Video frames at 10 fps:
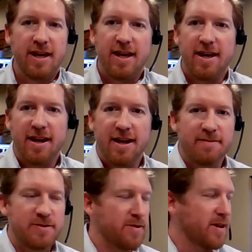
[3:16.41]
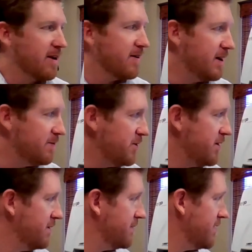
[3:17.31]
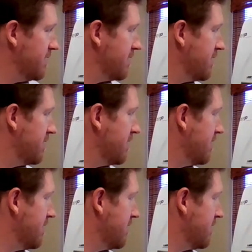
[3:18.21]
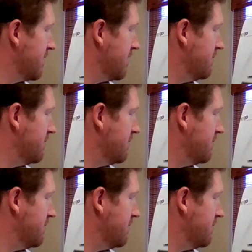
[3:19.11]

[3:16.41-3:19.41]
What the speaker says: And I'm showing here a demo of a